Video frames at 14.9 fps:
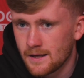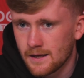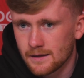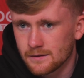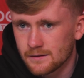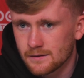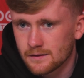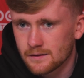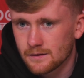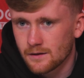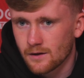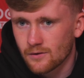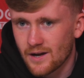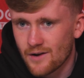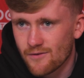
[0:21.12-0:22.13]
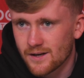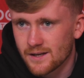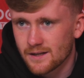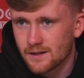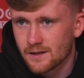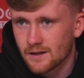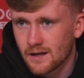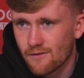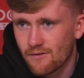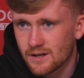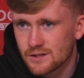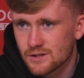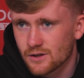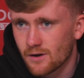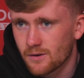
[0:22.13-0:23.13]
And, you know, get ready
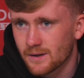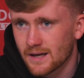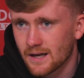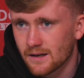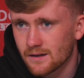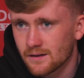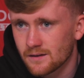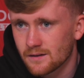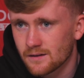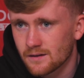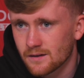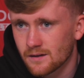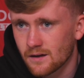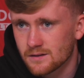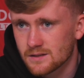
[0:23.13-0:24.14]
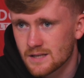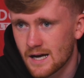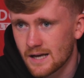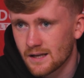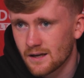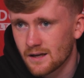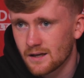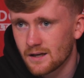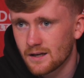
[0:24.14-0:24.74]
to go again on Saturday.